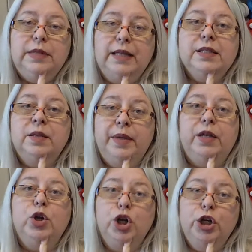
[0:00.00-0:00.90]
that's going to be
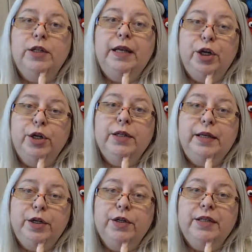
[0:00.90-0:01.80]
an
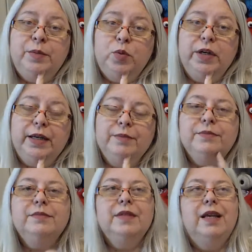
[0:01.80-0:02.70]
early morning,
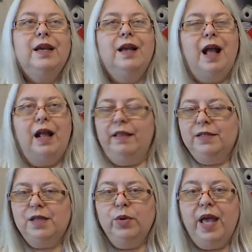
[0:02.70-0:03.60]
and
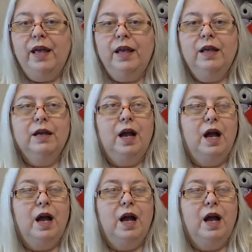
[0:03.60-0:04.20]
that's okay.